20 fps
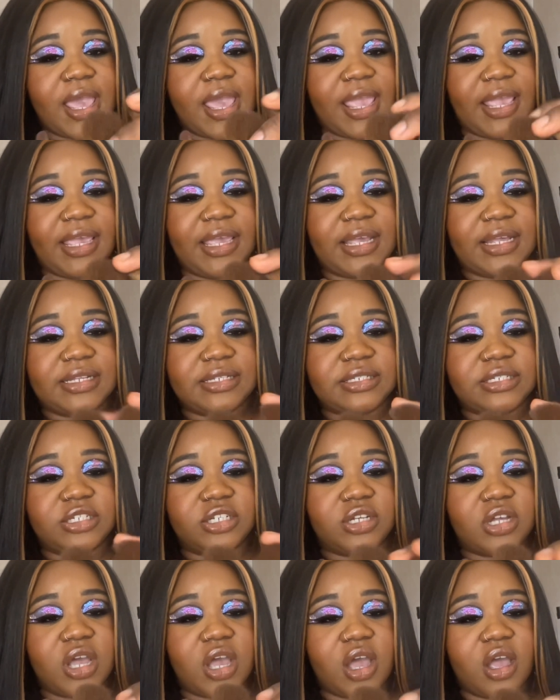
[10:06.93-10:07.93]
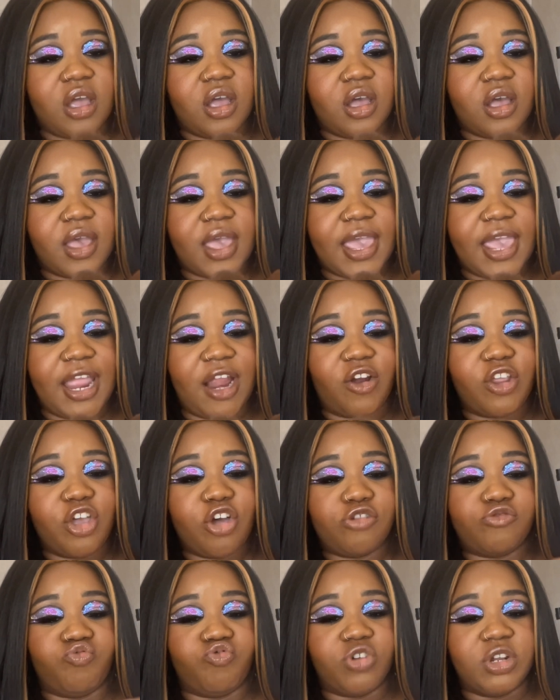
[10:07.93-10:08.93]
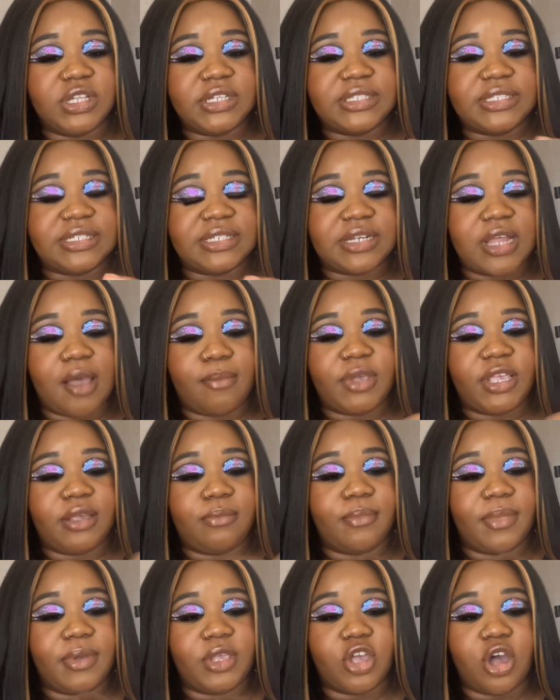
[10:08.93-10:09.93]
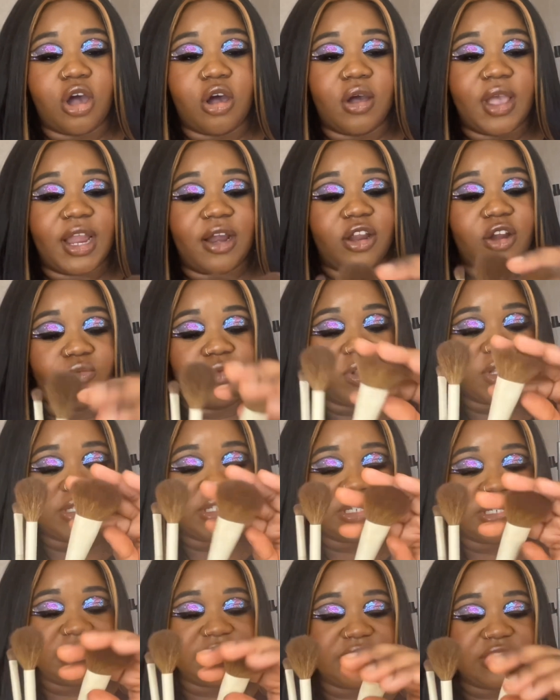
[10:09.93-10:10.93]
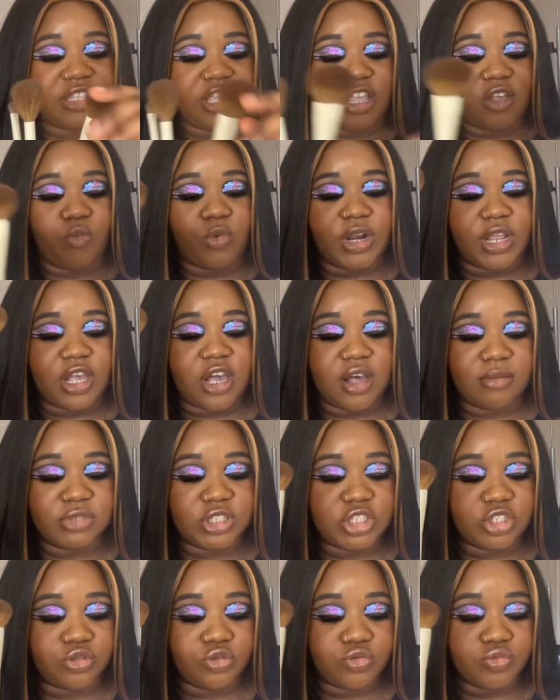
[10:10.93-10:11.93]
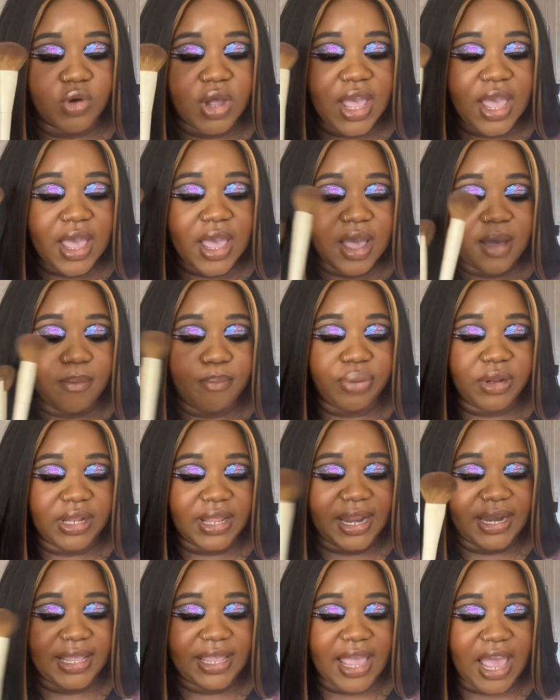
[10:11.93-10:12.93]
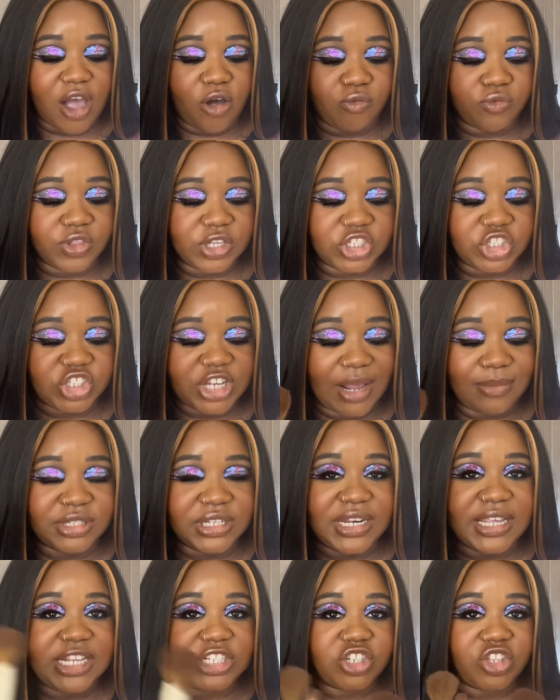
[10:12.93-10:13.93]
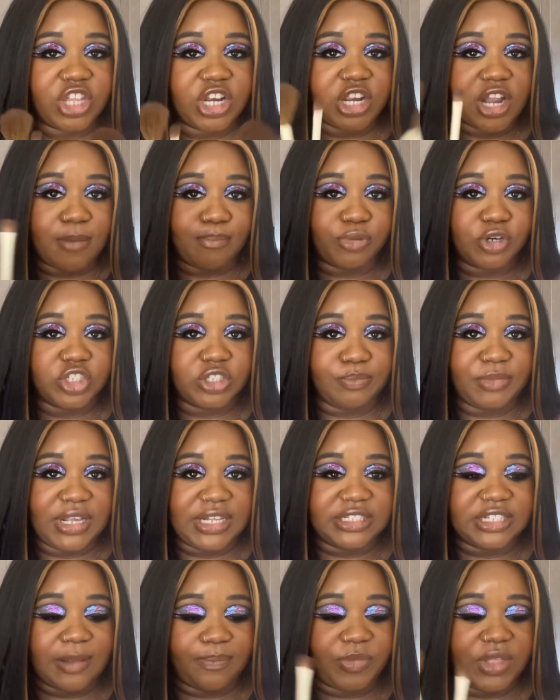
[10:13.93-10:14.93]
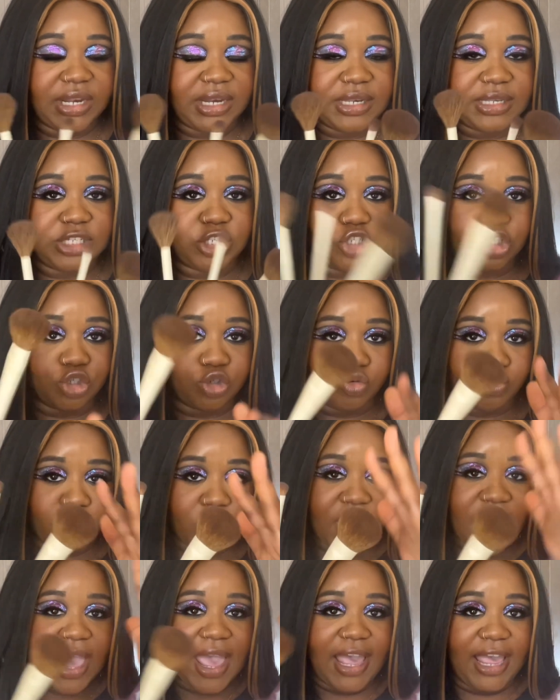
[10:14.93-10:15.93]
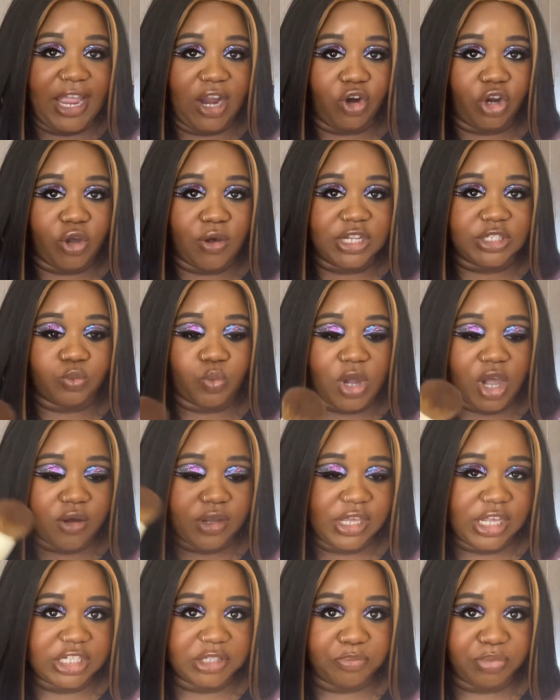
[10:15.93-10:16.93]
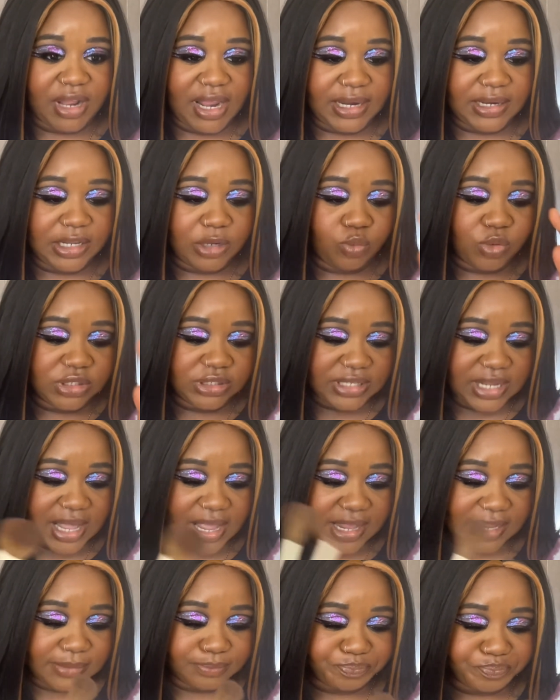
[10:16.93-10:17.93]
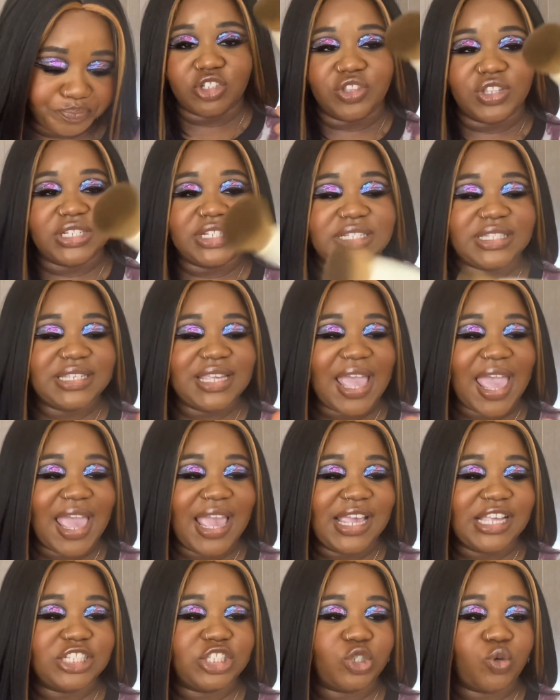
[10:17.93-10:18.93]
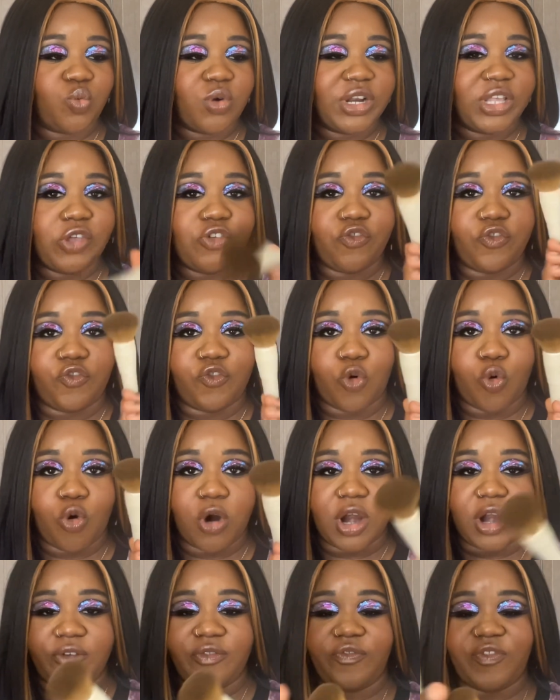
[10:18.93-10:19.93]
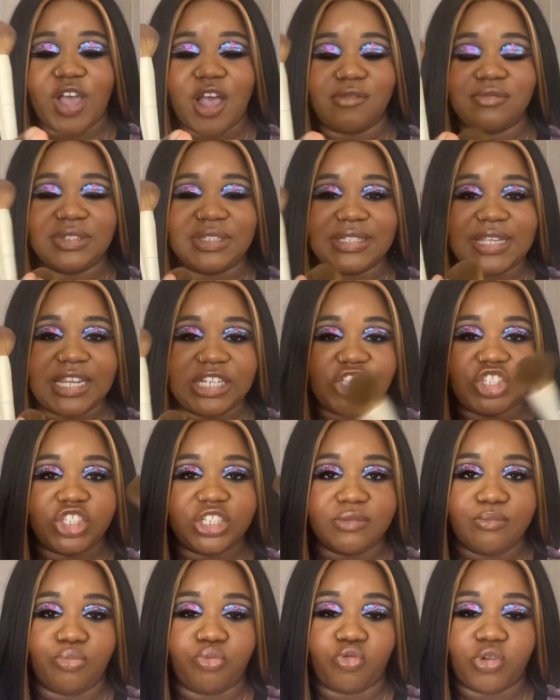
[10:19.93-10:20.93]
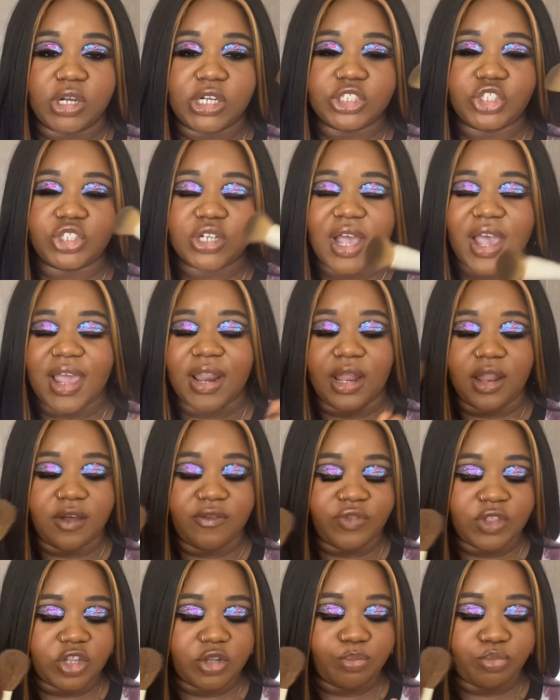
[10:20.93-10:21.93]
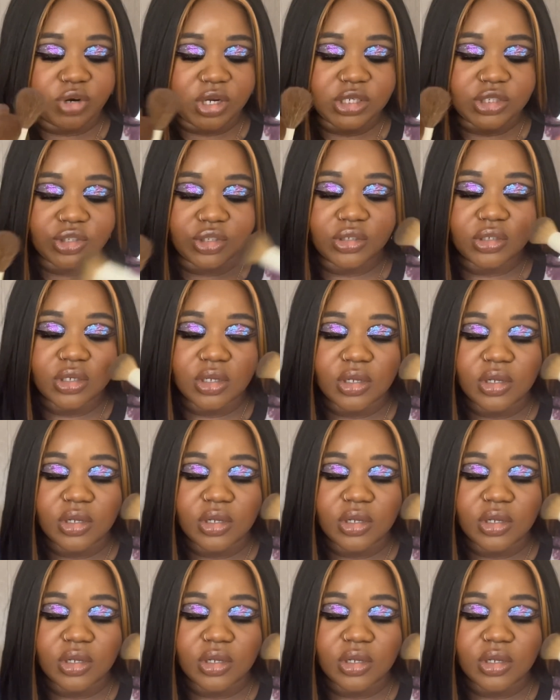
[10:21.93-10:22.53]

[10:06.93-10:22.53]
And Ariel really did, I mean, y'all, Ariel really did his thing when it comes to planning out the shapes, and each of the numbers means something to Ariel as well. He explained it one time. So this is the A24 foundation brush. I love this brush.